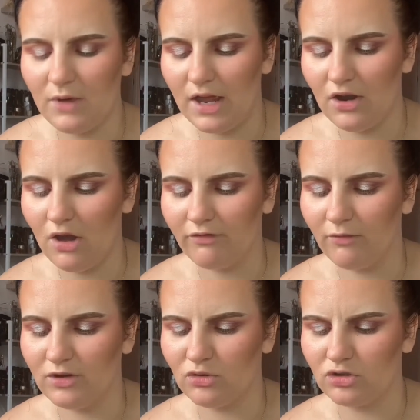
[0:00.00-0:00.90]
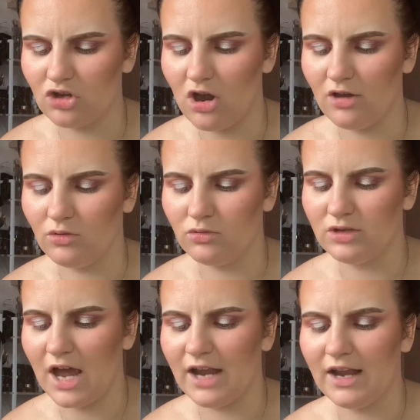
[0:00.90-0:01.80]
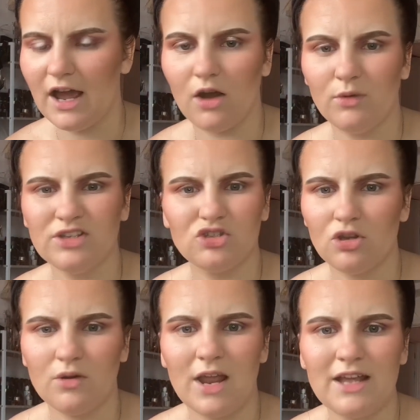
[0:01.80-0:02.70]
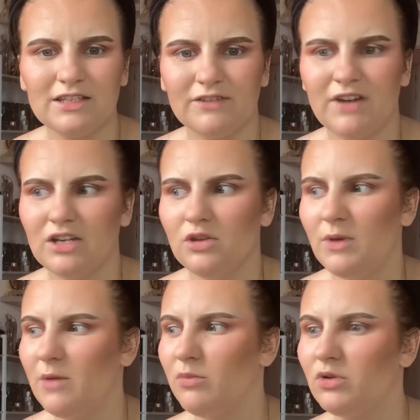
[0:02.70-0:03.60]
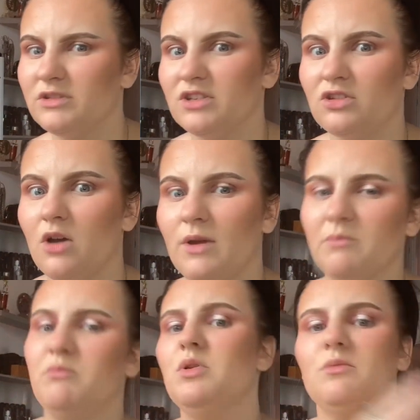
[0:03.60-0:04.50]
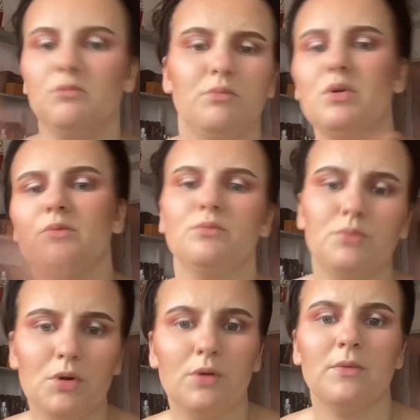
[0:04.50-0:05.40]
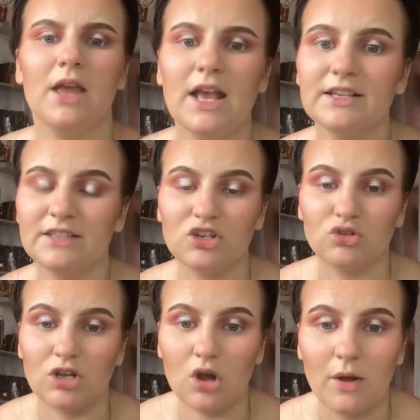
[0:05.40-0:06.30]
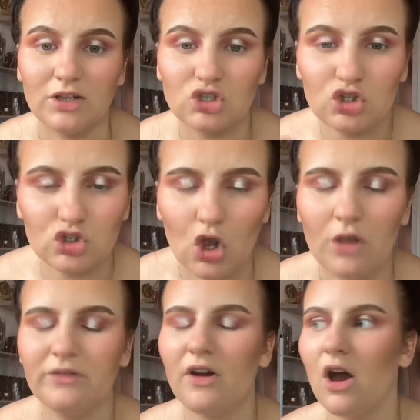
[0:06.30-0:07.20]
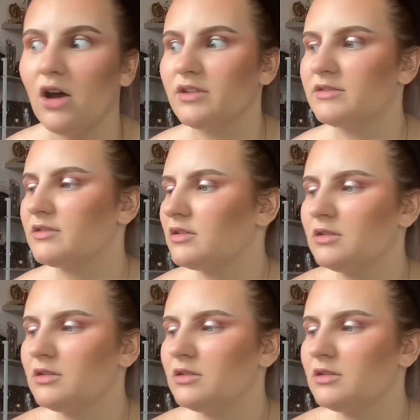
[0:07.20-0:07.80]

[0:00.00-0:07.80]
it enough when you're a child and now it's too late to value it because it's going boom boom boom it's literally going so fast